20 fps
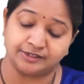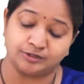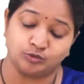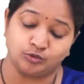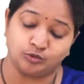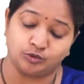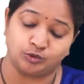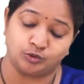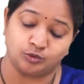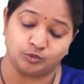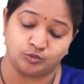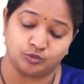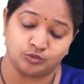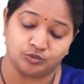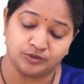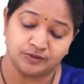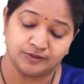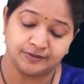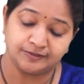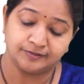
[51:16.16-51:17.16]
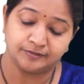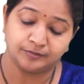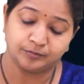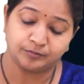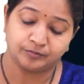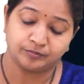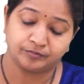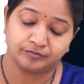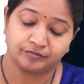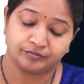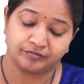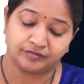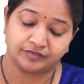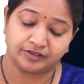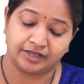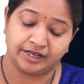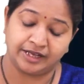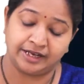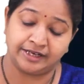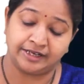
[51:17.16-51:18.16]
root 2,
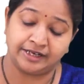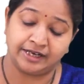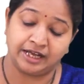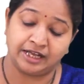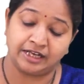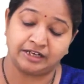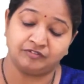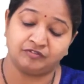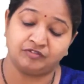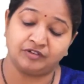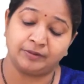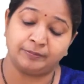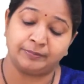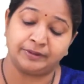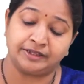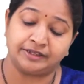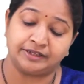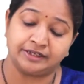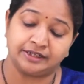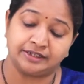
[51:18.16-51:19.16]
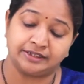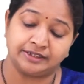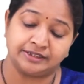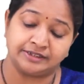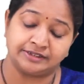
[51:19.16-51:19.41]
and alpha beta